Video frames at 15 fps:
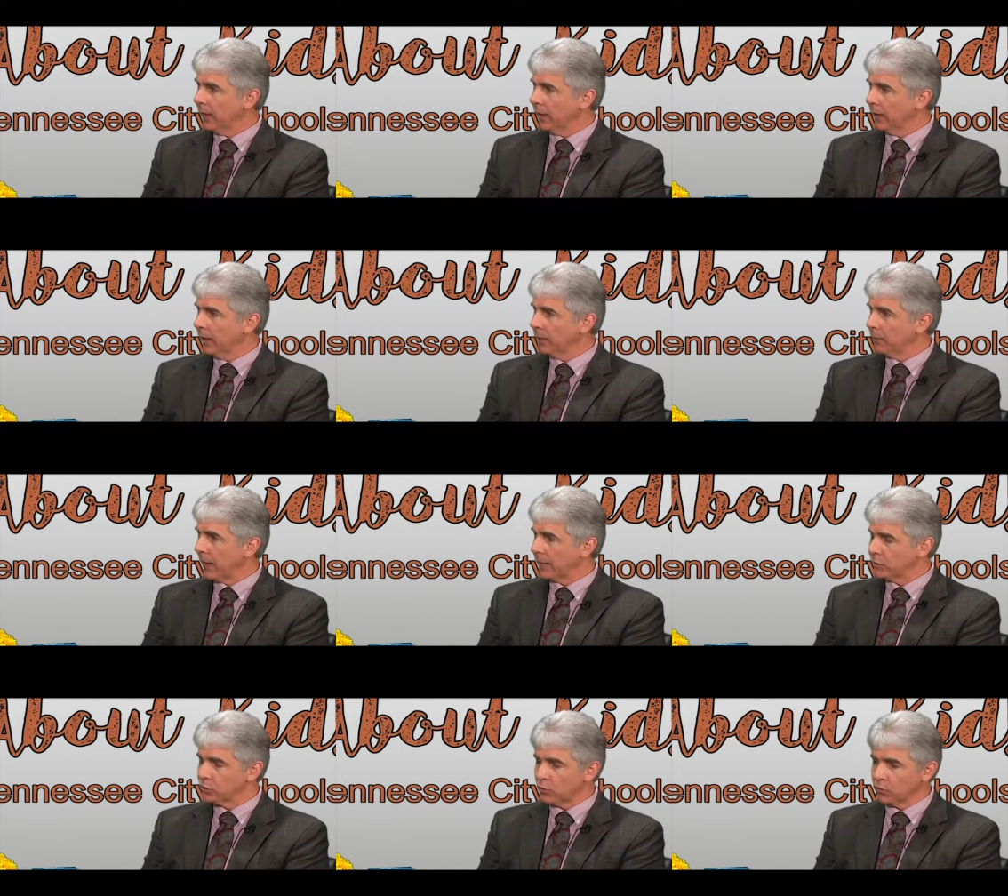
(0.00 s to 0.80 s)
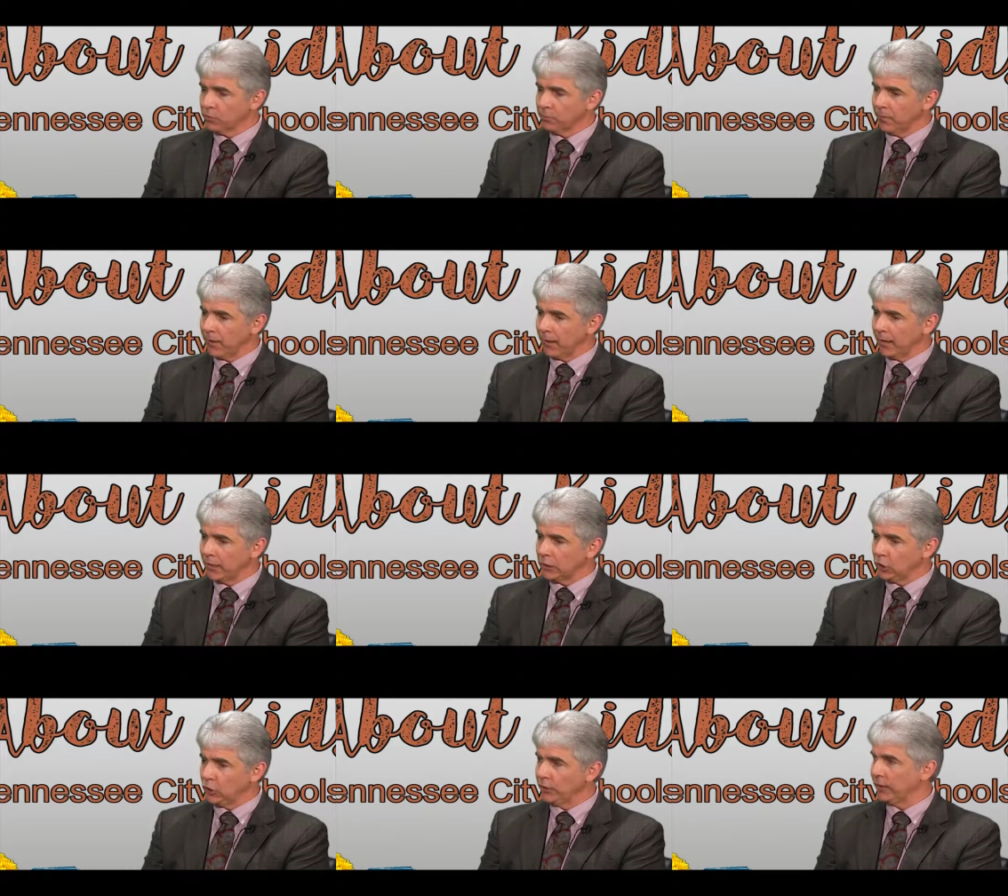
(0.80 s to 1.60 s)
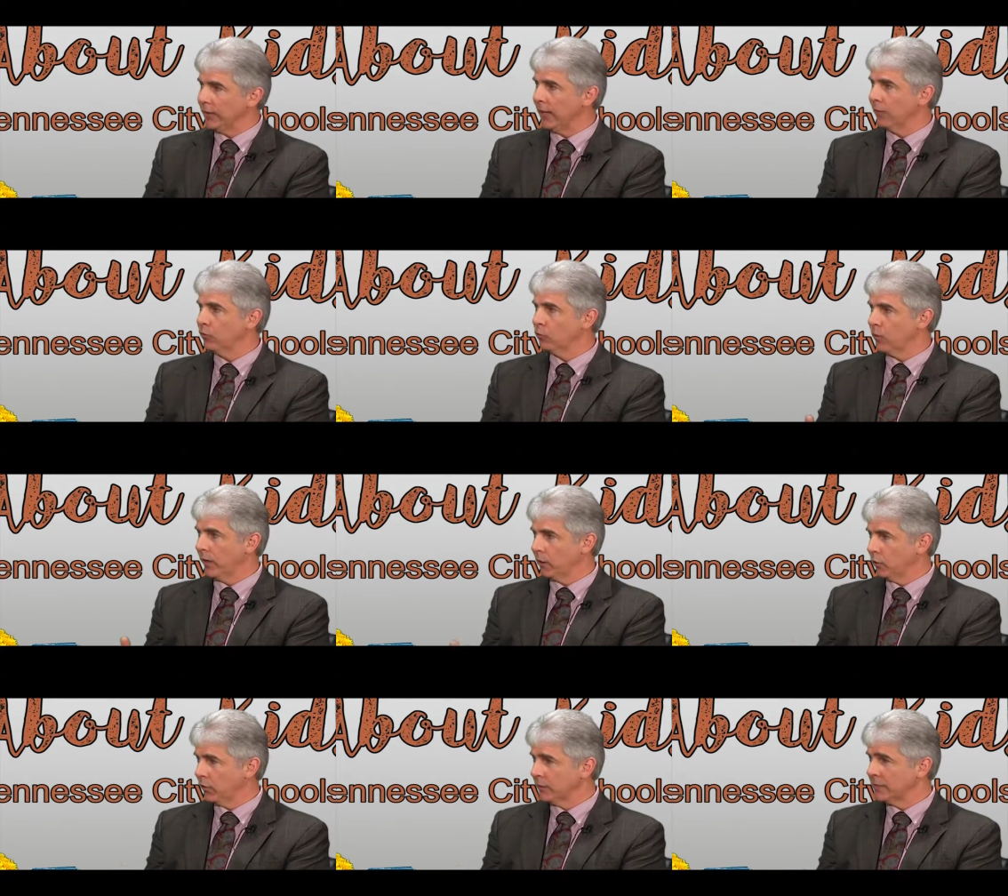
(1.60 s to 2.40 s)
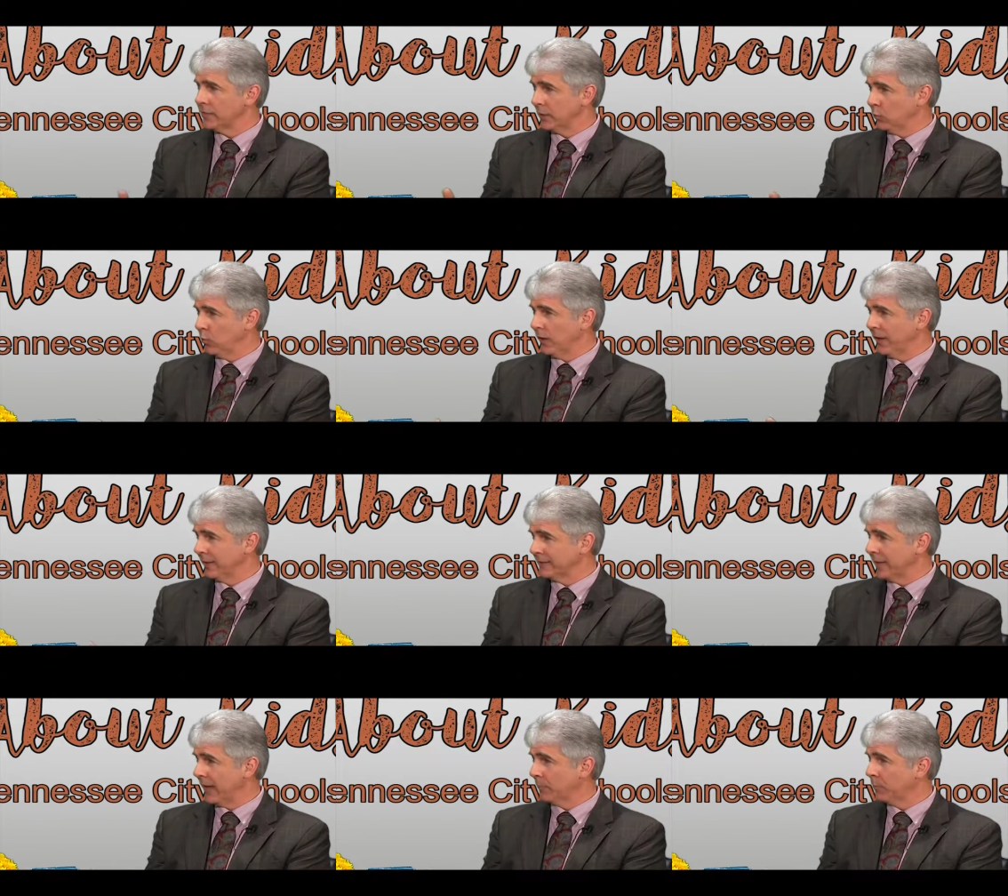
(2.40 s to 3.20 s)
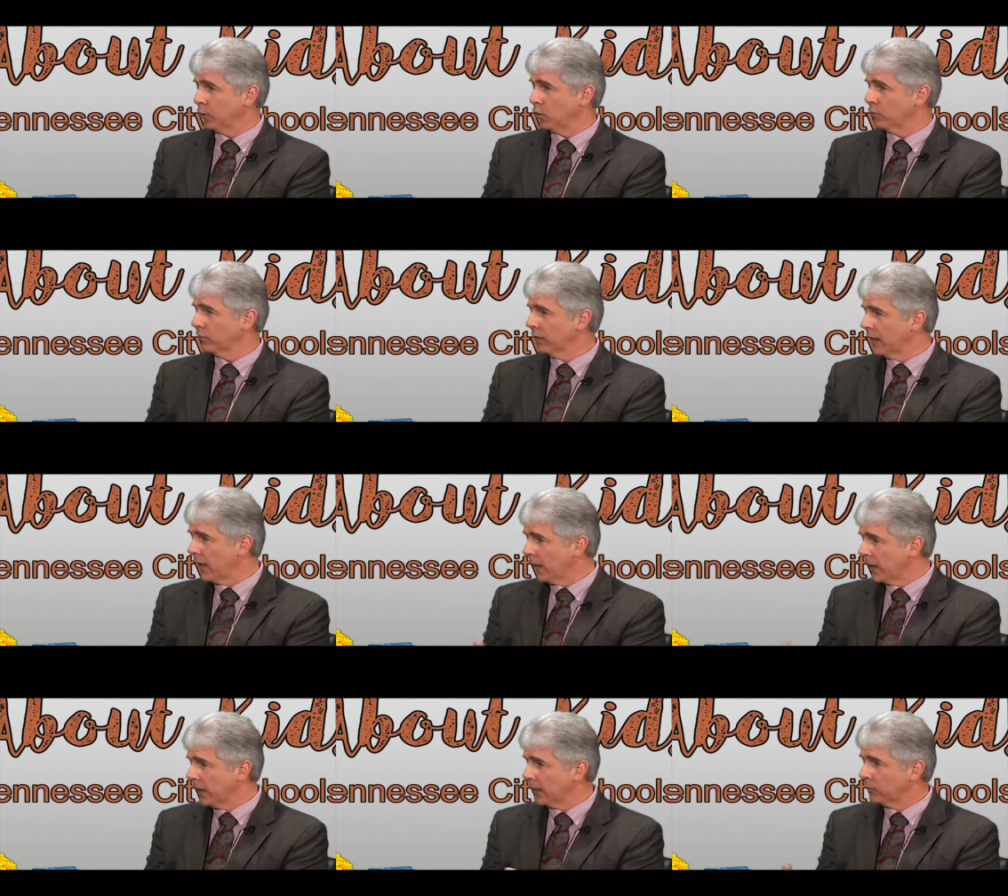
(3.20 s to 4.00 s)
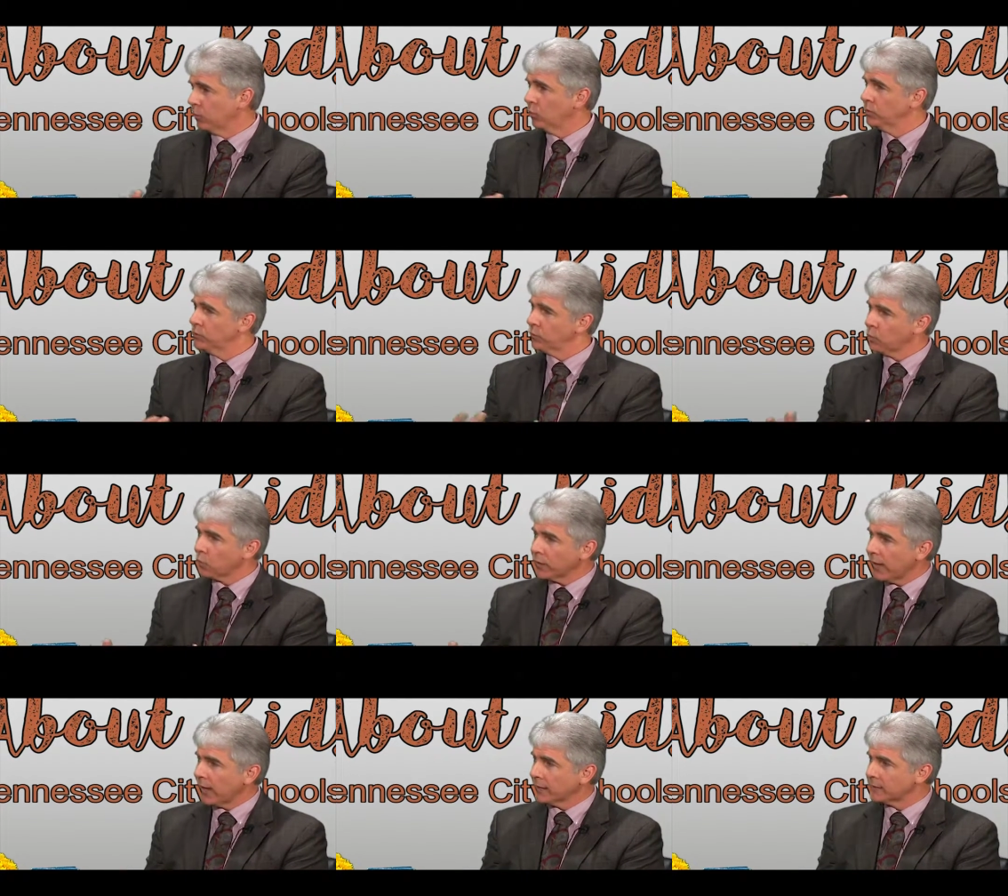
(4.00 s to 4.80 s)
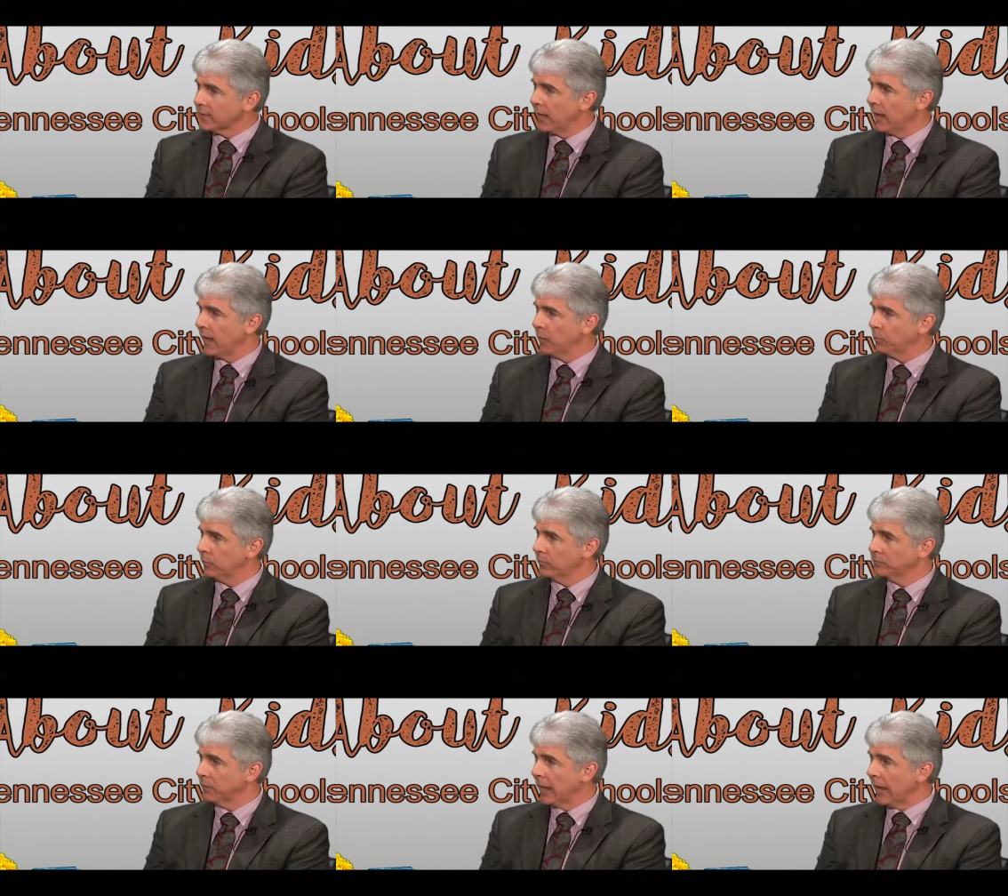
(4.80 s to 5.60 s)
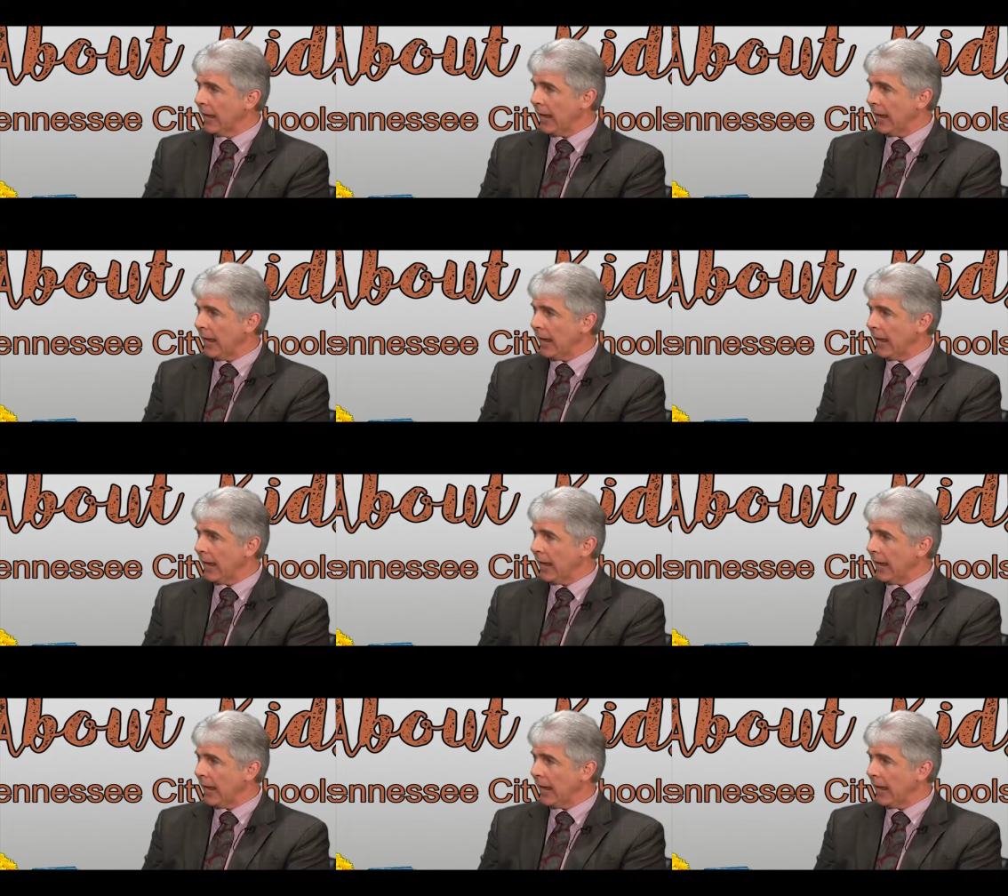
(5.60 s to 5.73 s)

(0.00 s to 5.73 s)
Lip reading: I start by looking at the radar to see what has happened overnight and what's forecast to happen.